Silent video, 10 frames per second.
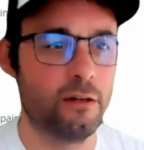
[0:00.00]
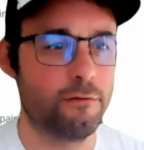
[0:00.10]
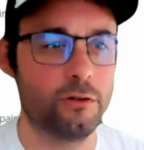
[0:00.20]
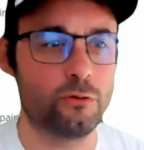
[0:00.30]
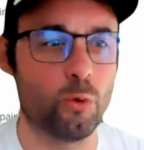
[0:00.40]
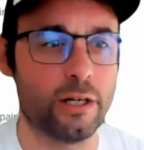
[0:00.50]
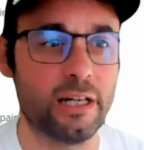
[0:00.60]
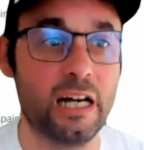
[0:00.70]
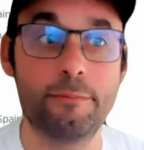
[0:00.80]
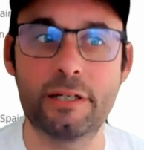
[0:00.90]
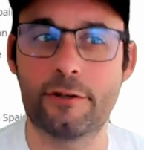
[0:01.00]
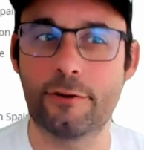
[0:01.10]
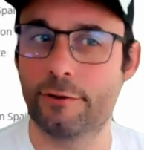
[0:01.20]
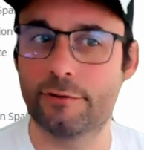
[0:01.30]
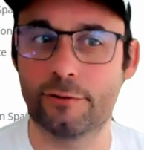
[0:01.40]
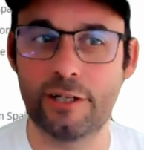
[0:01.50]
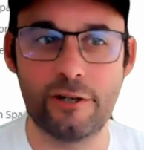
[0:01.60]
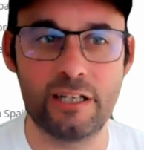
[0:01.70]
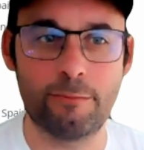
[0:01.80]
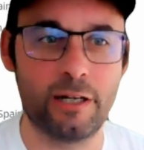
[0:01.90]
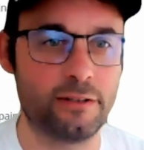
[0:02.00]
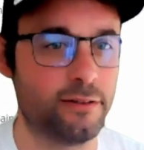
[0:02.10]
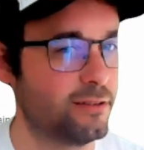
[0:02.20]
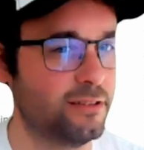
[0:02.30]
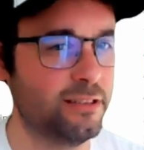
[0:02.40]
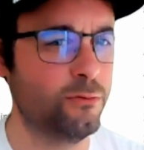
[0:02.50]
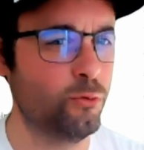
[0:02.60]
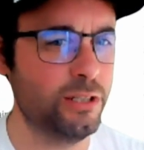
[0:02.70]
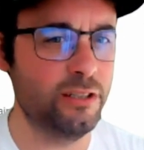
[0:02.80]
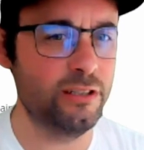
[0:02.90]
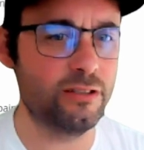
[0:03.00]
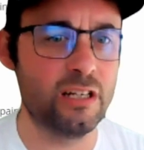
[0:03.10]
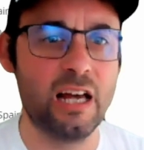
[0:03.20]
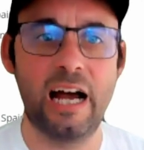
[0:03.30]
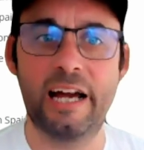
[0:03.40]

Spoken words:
First one, I'll be curious to hear anybody succeed with this.